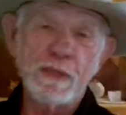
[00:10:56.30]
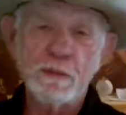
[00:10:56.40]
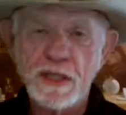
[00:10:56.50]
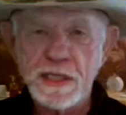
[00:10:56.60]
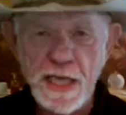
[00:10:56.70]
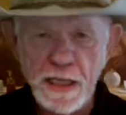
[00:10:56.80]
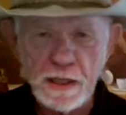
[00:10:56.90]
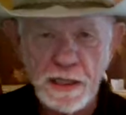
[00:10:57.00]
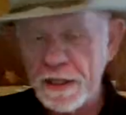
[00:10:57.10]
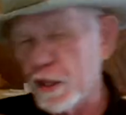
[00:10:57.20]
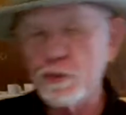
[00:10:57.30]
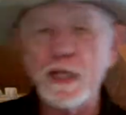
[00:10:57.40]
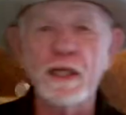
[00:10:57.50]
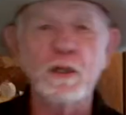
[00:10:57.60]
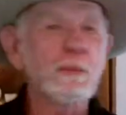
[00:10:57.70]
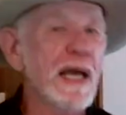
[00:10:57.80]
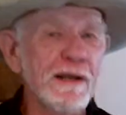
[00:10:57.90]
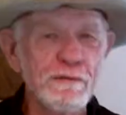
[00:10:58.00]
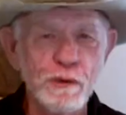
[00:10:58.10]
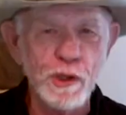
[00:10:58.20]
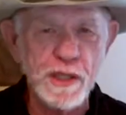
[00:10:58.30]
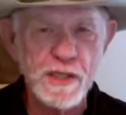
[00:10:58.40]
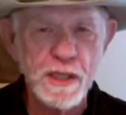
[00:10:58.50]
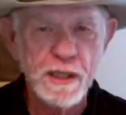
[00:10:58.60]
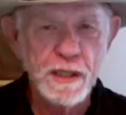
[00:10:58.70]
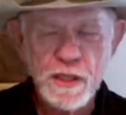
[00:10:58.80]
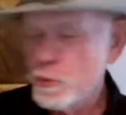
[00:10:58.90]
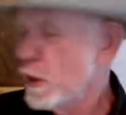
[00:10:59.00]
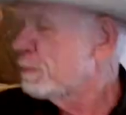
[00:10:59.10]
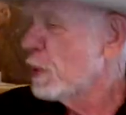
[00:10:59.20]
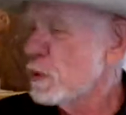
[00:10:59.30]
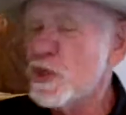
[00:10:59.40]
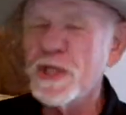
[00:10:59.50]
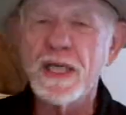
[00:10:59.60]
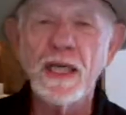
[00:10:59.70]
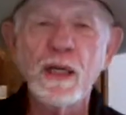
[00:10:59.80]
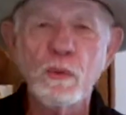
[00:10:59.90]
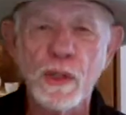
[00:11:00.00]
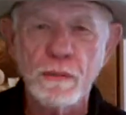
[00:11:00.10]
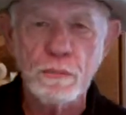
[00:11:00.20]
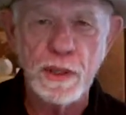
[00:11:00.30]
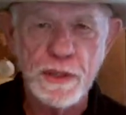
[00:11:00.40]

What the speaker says: me with his head like a trainer applying force. So we approached again the wooden bridge